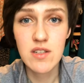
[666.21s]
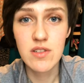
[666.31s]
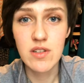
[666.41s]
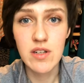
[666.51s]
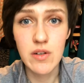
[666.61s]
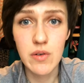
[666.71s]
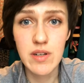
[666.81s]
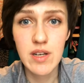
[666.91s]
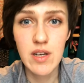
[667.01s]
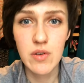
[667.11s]
So,
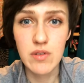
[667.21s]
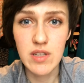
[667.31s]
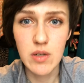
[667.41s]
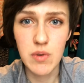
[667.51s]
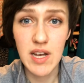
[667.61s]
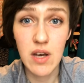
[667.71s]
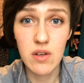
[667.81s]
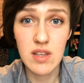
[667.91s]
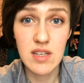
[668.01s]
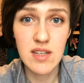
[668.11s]
really, what
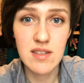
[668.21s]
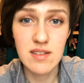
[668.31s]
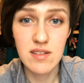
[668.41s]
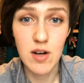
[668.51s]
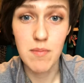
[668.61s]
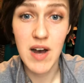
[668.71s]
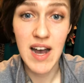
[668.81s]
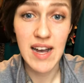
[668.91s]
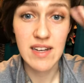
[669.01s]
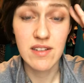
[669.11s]
health is is our
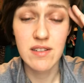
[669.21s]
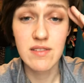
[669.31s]
mind,